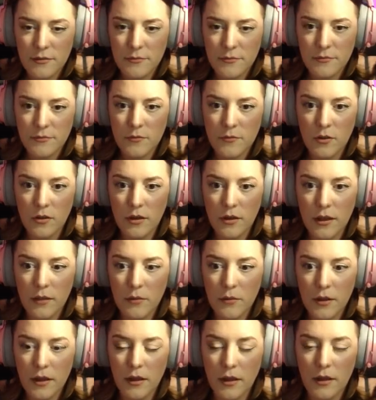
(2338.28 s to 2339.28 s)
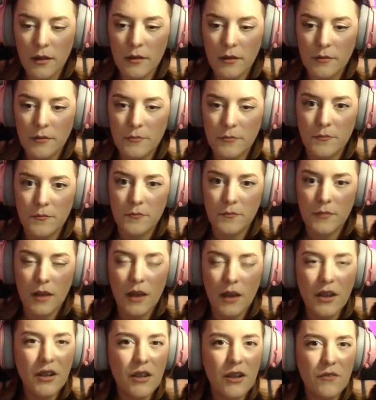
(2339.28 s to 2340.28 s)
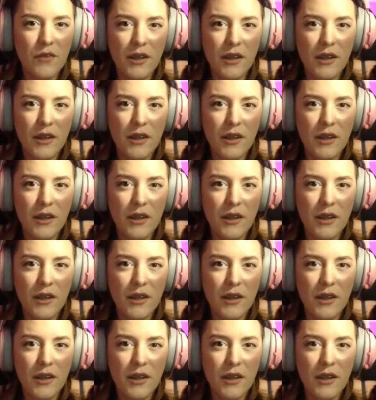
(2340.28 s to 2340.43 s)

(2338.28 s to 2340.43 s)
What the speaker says: Right, here we go. I don't know if I need